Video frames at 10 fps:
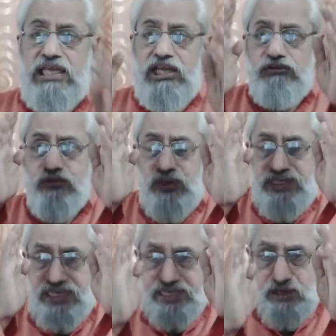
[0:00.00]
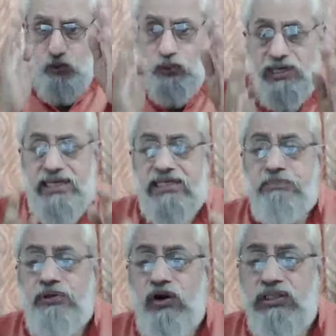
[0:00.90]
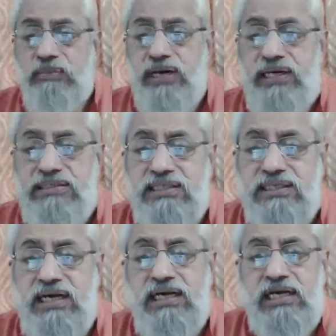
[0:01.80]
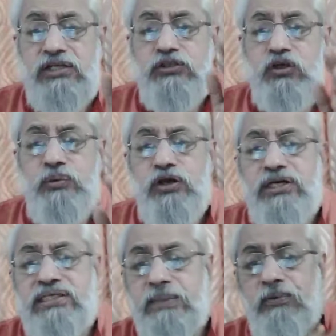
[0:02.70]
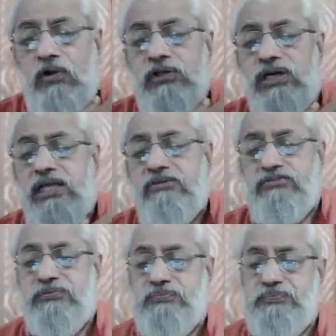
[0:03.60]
If you are taking only it is beyond the mind, etc., you will be on a trip all your life.